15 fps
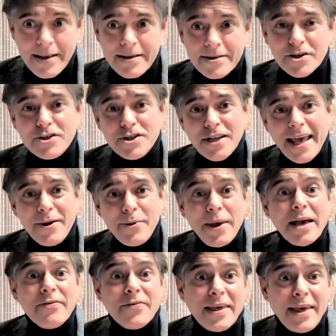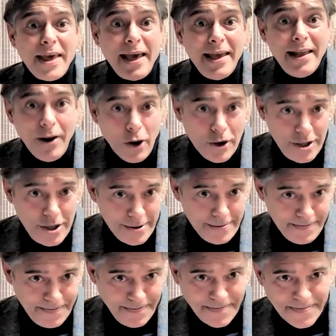So today we have Lock.
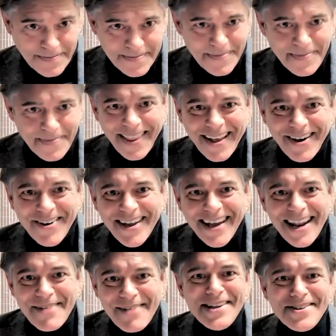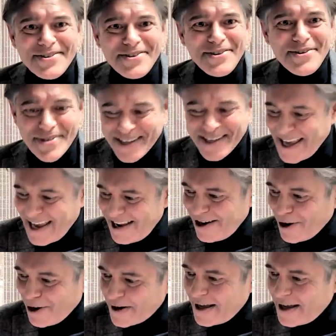Okay, let me introduce
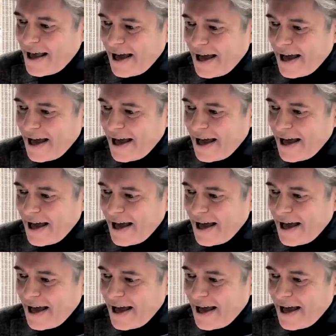Lock.